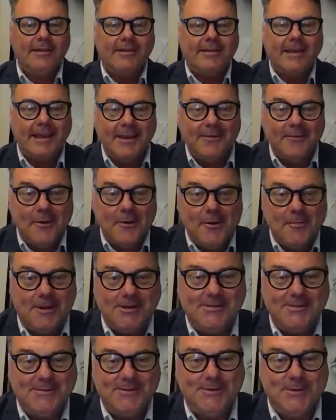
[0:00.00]
Thank you very
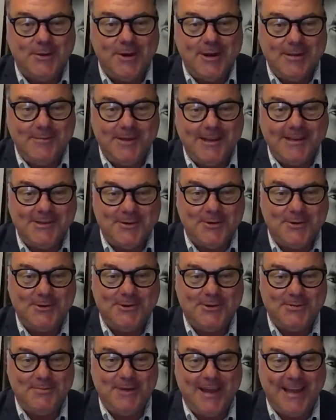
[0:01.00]
much for joining me,
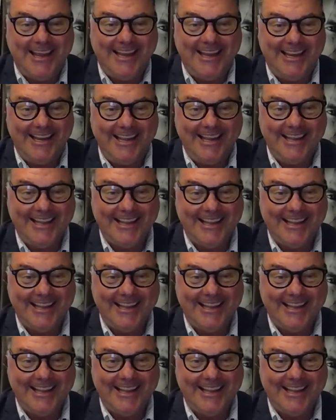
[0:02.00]
Georgia May.